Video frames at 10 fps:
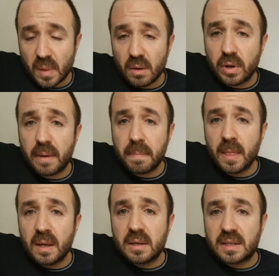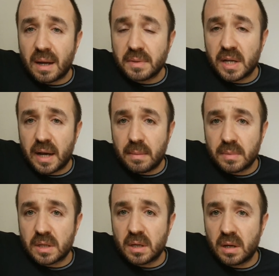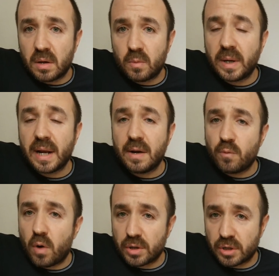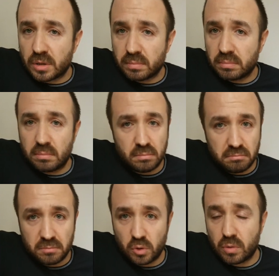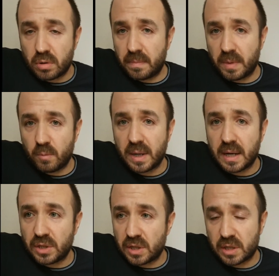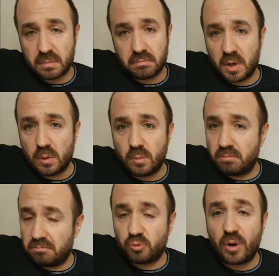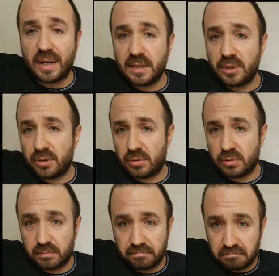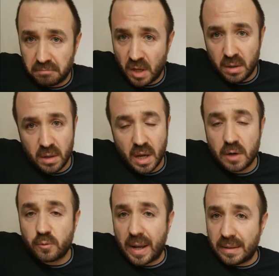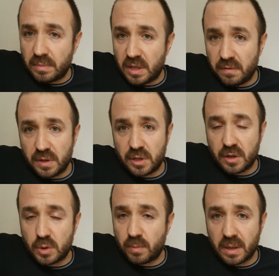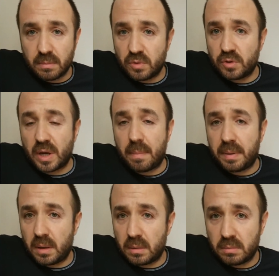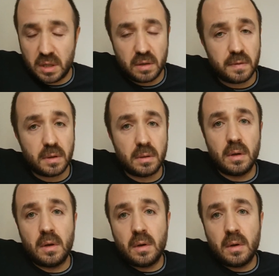Okay, sometimes when I watch or when I just run into a random TV series, when I'm zapping TV,